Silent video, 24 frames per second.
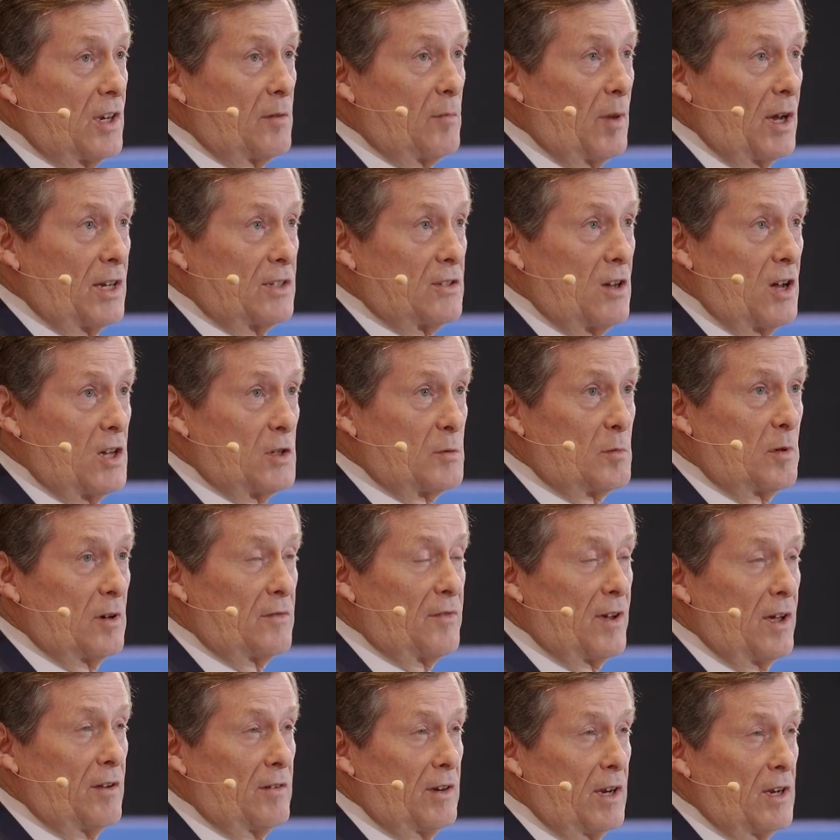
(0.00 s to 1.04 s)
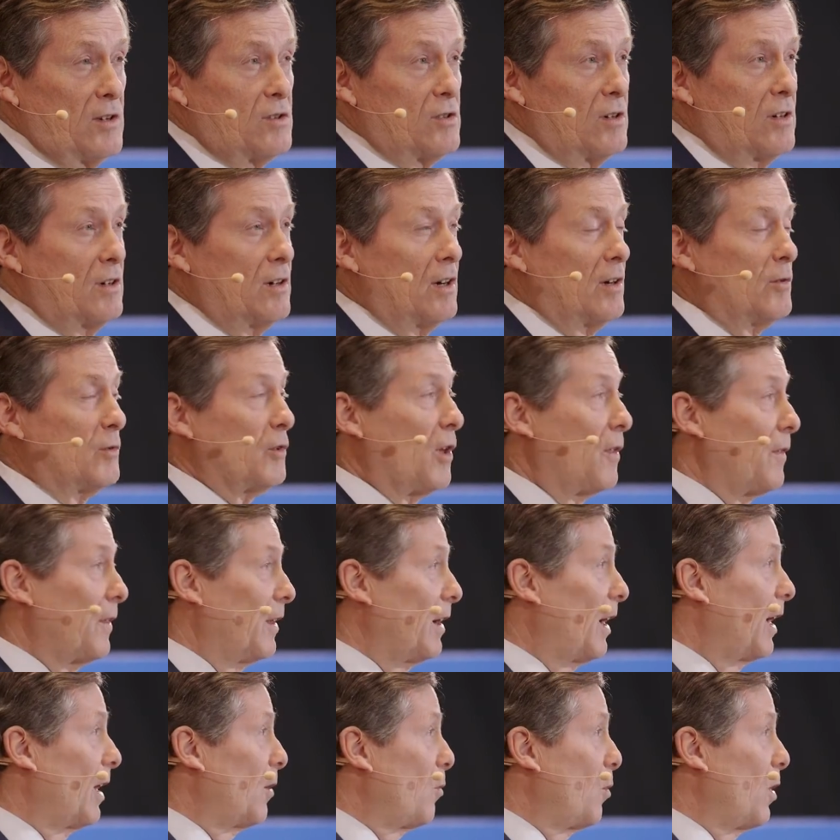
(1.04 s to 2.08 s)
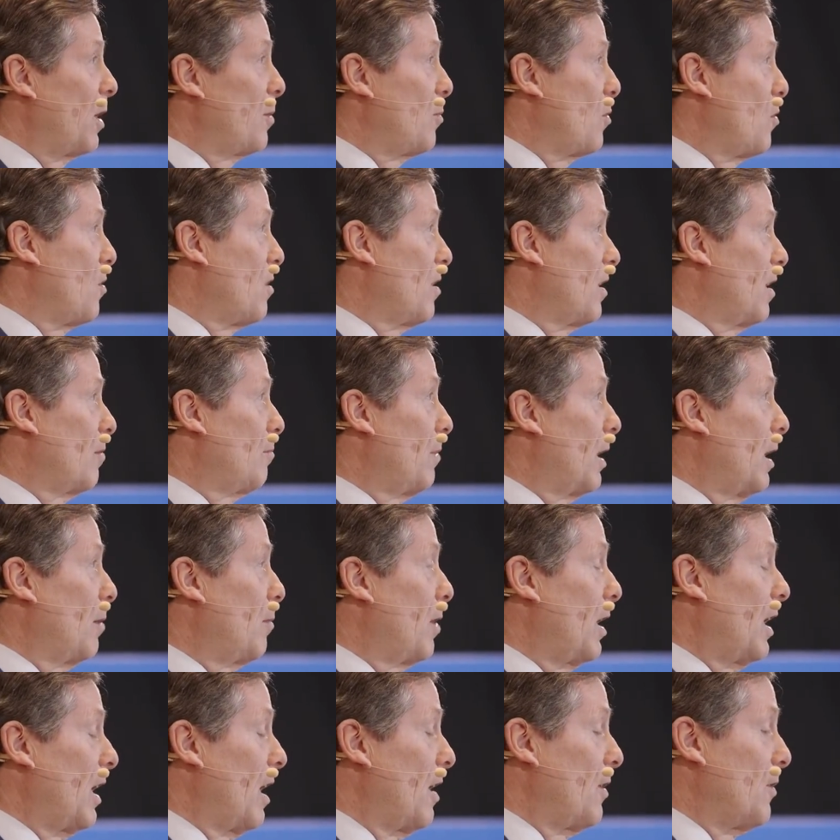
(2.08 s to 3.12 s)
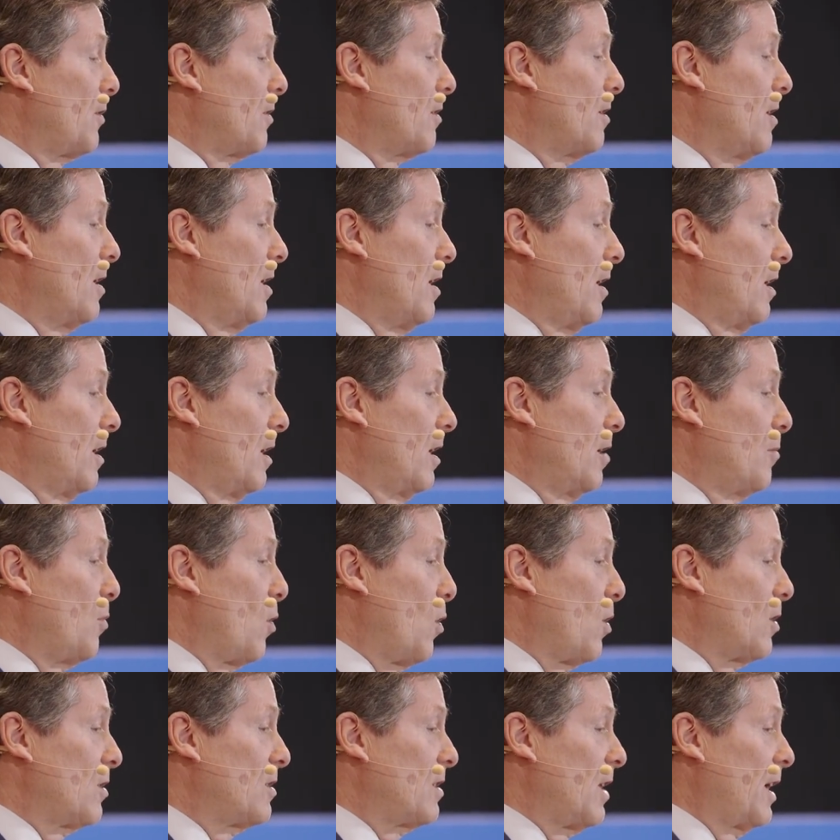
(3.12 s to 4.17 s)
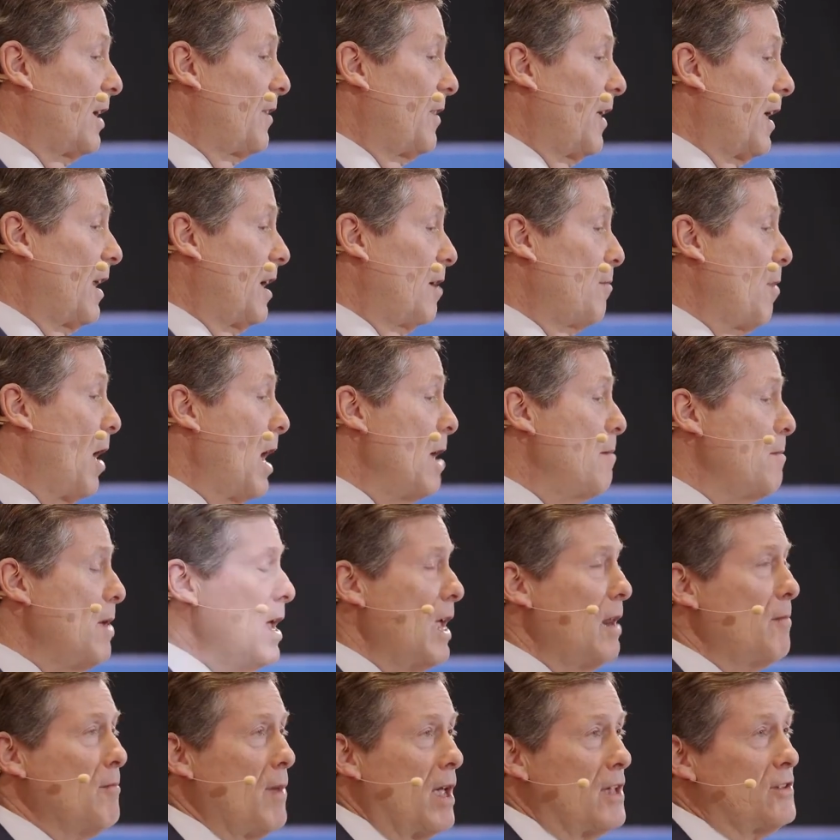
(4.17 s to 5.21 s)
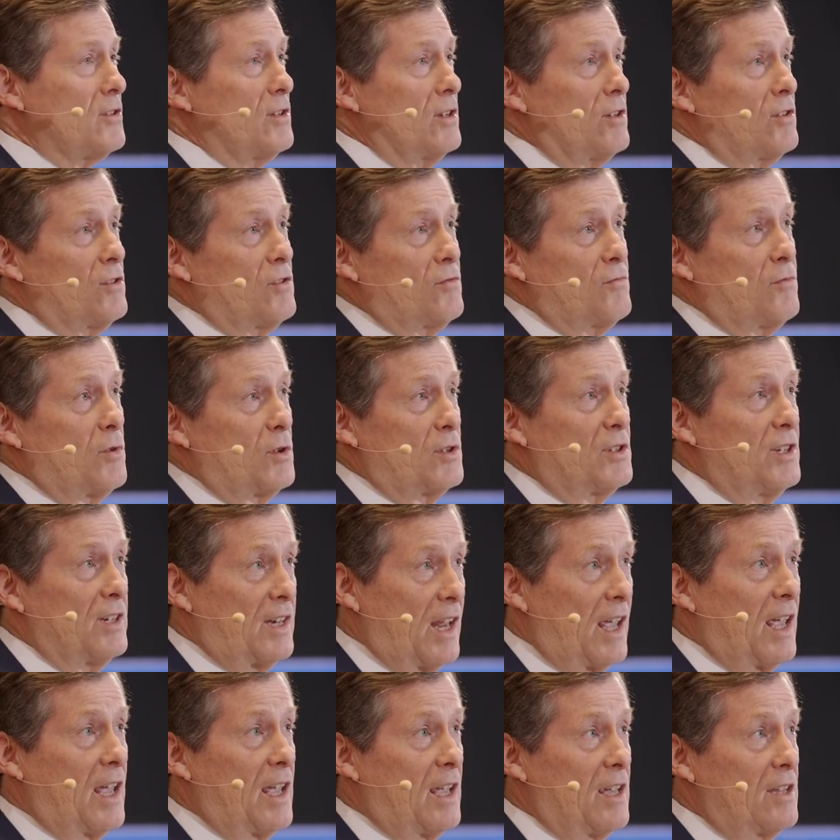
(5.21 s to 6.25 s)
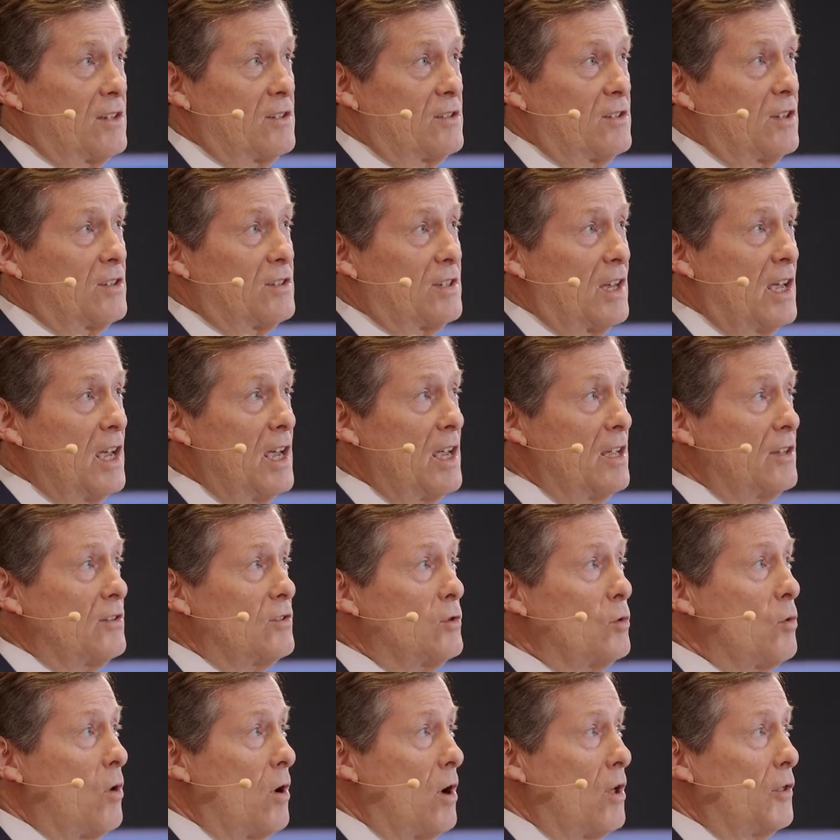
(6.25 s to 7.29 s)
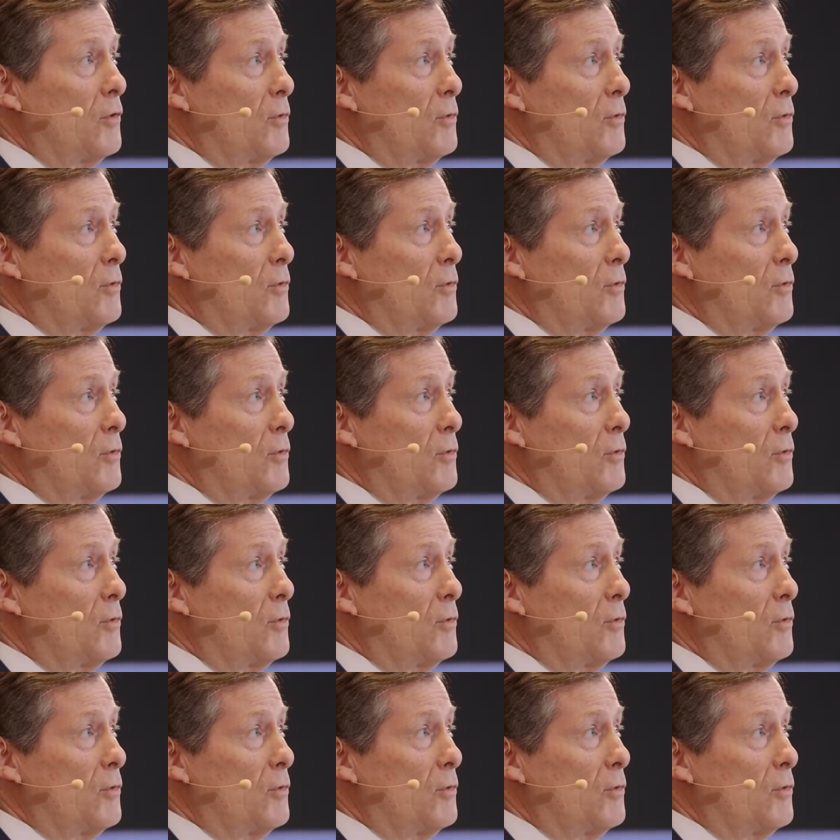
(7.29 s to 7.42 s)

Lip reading: the St. Mike's Hospital Foundation. I was on the United Way Board and many, many other boards like that. And my main message for today is to say to